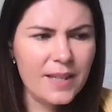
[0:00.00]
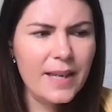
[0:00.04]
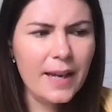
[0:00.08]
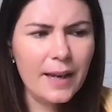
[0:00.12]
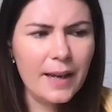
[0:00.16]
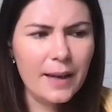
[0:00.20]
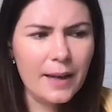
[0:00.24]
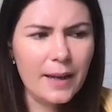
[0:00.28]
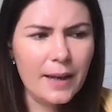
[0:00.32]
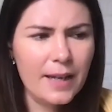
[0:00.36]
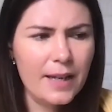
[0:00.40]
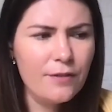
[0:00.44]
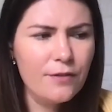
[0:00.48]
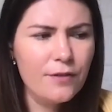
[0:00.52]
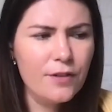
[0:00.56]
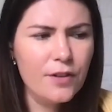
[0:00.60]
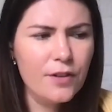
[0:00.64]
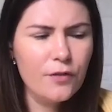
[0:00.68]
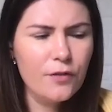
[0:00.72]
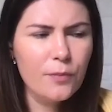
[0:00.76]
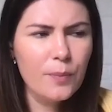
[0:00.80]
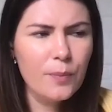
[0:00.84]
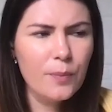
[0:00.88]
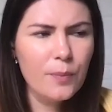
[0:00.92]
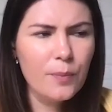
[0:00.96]
Yeah, if
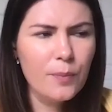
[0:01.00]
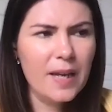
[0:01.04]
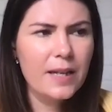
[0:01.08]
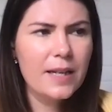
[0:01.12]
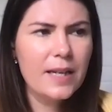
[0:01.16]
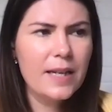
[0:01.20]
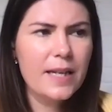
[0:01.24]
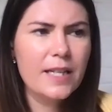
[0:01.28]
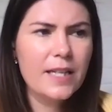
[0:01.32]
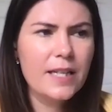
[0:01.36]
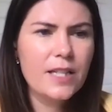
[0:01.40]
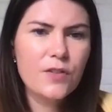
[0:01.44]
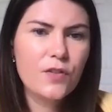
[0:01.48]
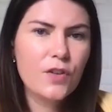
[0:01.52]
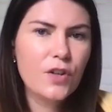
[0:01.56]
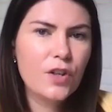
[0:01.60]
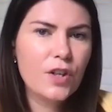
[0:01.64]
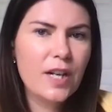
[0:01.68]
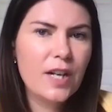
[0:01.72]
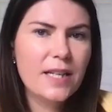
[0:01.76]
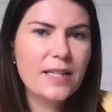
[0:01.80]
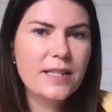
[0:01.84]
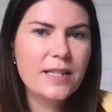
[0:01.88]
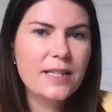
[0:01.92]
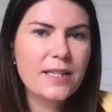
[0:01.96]
you've been
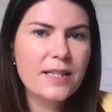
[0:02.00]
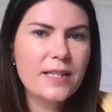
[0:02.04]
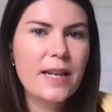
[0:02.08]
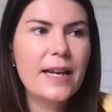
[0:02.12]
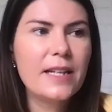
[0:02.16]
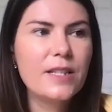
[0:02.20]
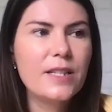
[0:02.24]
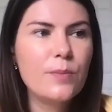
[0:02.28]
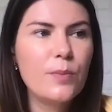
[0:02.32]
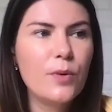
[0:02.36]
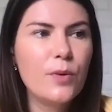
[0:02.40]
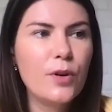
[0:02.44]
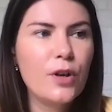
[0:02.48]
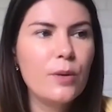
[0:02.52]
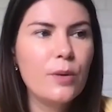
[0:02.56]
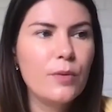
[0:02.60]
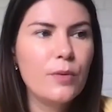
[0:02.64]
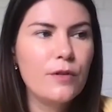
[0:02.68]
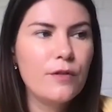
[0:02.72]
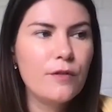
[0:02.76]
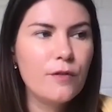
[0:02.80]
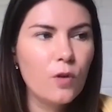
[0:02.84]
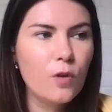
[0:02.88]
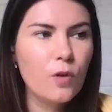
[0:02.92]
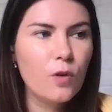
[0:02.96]
interviewed as an expert
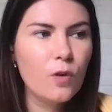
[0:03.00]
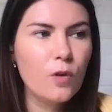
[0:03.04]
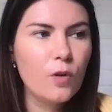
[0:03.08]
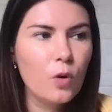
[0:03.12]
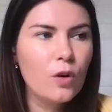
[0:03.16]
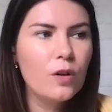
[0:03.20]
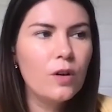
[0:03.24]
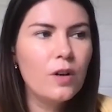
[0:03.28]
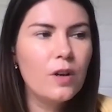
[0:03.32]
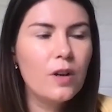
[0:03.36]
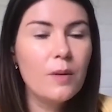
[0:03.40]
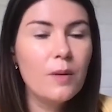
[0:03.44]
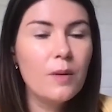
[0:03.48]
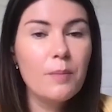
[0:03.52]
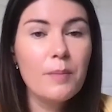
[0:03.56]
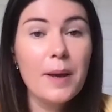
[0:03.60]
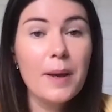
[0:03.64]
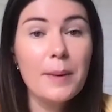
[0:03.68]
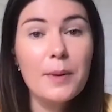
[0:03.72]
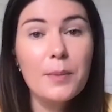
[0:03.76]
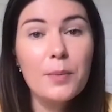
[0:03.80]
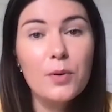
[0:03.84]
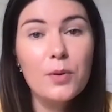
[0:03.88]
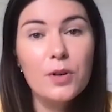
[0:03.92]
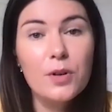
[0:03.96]
before,
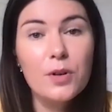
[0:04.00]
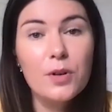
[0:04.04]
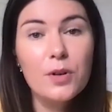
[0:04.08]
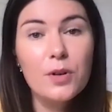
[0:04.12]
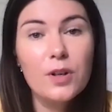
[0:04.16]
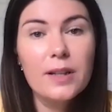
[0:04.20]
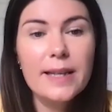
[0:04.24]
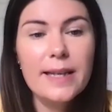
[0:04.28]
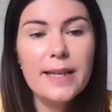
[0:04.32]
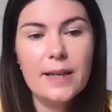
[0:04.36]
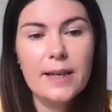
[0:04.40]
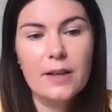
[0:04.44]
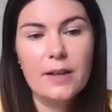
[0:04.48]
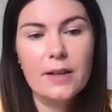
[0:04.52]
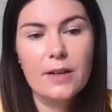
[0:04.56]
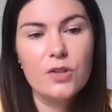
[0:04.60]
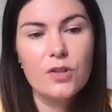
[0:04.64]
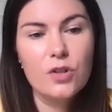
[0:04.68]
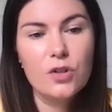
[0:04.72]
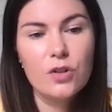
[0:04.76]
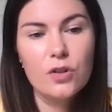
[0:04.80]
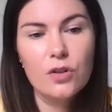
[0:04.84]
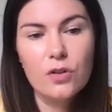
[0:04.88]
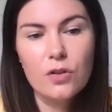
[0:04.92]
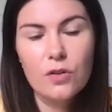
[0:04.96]
maybe put a link
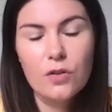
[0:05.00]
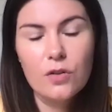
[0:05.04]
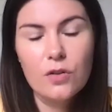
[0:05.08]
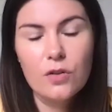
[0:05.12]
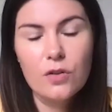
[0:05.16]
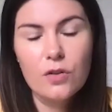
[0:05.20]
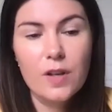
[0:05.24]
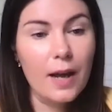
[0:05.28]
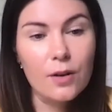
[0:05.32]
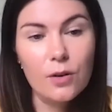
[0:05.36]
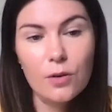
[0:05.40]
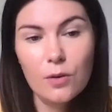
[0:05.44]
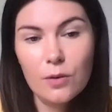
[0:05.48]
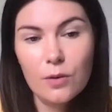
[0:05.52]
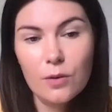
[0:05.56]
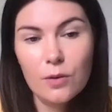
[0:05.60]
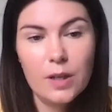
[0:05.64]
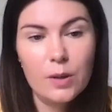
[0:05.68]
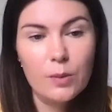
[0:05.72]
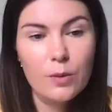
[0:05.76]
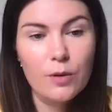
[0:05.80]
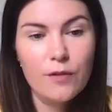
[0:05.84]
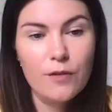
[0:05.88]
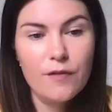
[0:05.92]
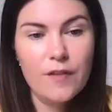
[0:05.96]
to the article
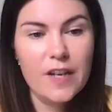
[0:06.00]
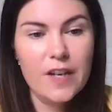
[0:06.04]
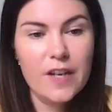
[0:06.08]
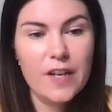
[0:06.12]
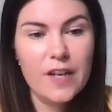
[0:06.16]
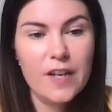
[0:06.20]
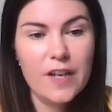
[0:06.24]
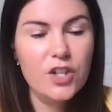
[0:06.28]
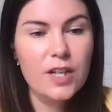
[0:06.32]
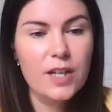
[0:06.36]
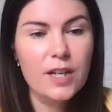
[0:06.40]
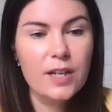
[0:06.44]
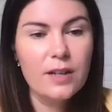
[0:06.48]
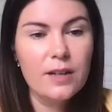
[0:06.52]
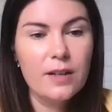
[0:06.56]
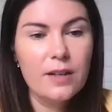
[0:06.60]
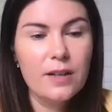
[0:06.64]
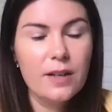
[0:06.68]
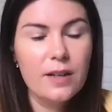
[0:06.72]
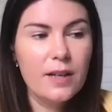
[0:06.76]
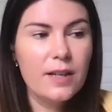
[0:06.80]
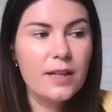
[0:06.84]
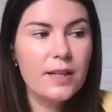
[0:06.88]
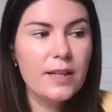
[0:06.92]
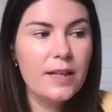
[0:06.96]
that you were featured
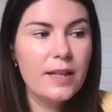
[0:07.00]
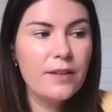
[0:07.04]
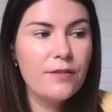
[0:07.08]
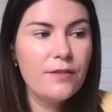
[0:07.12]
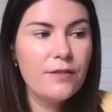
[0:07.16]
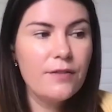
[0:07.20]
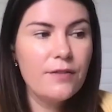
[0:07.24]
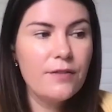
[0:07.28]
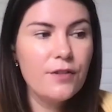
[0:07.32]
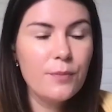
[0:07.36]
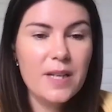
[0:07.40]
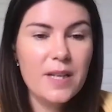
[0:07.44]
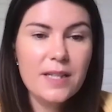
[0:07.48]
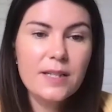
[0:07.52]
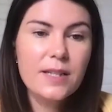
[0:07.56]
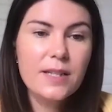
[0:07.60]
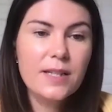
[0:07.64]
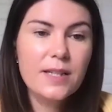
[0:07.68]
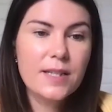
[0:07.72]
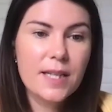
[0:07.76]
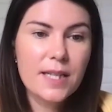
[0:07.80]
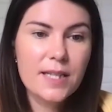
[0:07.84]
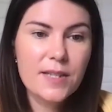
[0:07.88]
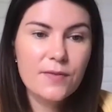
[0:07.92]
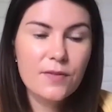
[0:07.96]
in. If you've been
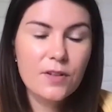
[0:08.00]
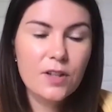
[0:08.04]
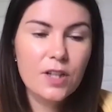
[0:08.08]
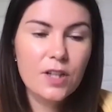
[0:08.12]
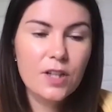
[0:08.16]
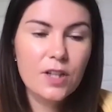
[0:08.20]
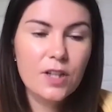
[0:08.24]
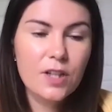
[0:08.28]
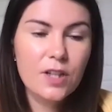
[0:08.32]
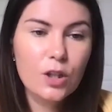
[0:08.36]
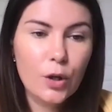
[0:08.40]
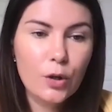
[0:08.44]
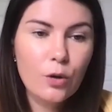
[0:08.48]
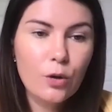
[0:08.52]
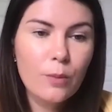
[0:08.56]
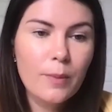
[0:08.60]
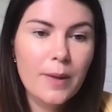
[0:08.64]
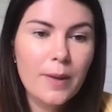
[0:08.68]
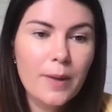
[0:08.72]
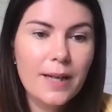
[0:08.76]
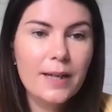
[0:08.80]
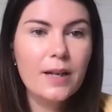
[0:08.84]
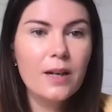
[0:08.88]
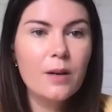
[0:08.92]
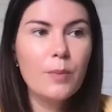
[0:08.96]
successful in local
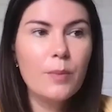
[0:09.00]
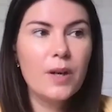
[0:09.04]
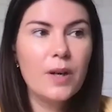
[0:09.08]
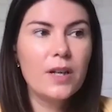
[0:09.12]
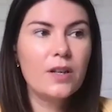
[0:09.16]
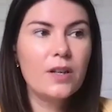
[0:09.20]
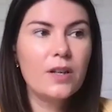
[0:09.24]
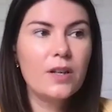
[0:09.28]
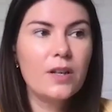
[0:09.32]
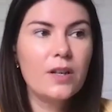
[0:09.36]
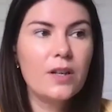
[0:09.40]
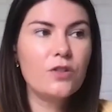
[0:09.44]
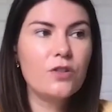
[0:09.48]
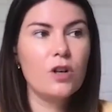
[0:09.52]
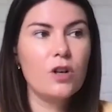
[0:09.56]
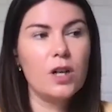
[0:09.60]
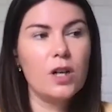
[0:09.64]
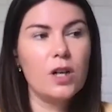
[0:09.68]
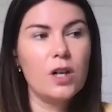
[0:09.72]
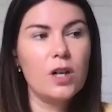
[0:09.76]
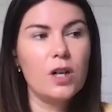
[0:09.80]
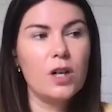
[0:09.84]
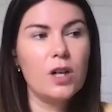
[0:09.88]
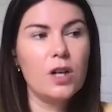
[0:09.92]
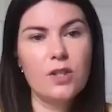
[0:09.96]
media, but you're
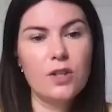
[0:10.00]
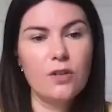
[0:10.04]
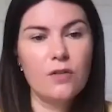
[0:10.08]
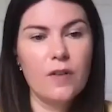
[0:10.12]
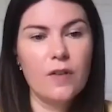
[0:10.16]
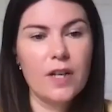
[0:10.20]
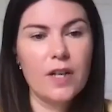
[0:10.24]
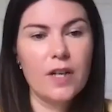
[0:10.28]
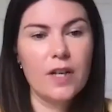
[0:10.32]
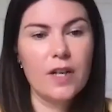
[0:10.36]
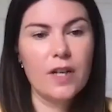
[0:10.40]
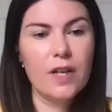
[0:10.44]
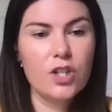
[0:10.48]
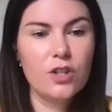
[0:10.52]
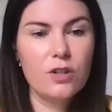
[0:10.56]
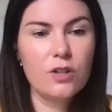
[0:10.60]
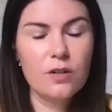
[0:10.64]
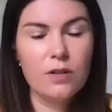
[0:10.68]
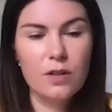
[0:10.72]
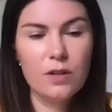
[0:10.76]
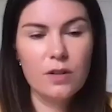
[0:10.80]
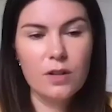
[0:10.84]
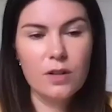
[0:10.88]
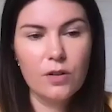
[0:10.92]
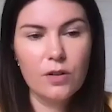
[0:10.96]
struggling to reach,
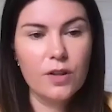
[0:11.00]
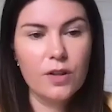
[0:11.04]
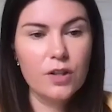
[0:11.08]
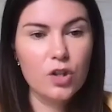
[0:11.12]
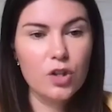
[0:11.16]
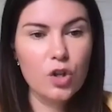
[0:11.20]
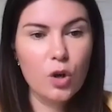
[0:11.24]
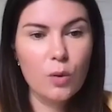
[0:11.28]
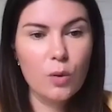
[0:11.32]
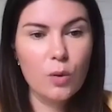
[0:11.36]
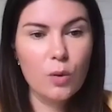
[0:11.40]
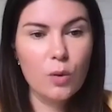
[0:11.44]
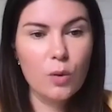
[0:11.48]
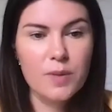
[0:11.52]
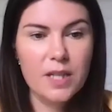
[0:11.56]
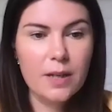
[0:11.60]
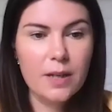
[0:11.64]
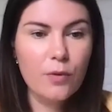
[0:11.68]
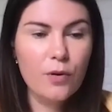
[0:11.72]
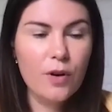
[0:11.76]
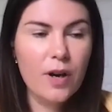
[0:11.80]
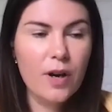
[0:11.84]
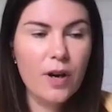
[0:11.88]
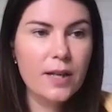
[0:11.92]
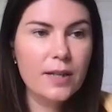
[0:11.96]
the top
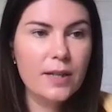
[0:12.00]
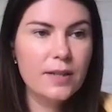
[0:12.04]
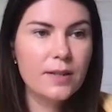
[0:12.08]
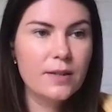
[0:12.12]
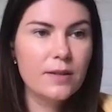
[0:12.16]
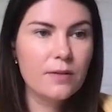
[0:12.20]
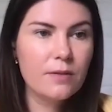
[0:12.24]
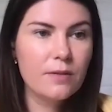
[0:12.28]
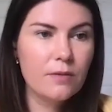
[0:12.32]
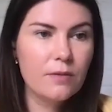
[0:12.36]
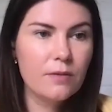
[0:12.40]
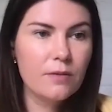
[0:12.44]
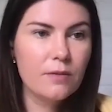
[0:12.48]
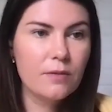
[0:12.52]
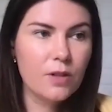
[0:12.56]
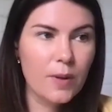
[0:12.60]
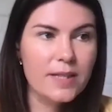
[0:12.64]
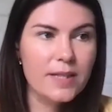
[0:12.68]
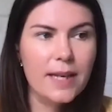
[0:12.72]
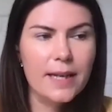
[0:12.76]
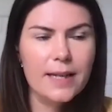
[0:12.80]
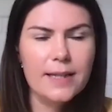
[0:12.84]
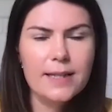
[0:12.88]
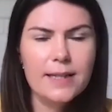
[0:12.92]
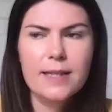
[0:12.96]
tier press,
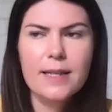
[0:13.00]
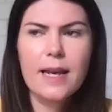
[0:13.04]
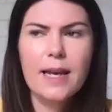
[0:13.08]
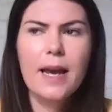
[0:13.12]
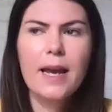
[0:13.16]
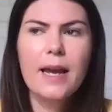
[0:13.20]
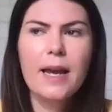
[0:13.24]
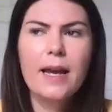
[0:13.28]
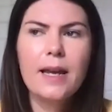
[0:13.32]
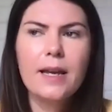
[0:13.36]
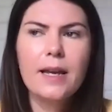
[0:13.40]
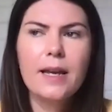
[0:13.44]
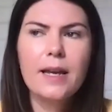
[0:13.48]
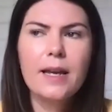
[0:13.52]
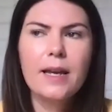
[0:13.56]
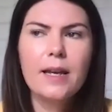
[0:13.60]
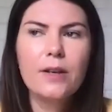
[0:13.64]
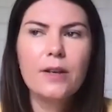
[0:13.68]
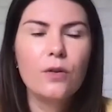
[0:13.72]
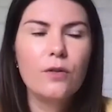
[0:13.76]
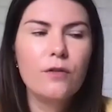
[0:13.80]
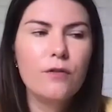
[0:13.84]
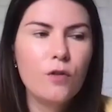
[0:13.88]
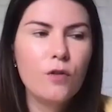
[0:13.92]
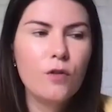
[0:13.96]
USA Today
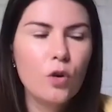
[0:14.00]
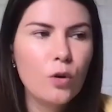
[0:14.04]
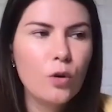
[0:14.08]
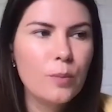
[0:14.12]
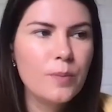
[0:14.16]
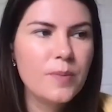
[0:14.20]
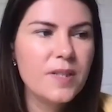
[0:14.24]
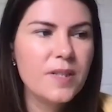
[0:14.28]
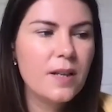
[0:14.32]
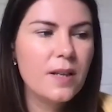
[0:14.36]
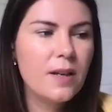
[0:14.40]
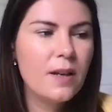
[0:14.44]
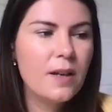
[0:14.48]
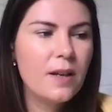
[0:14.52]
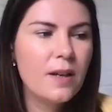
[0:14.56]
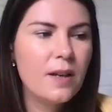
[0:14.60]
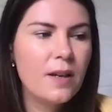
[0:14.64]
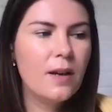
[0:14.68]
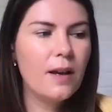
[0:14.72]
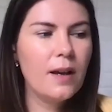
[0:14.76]
or Forbes,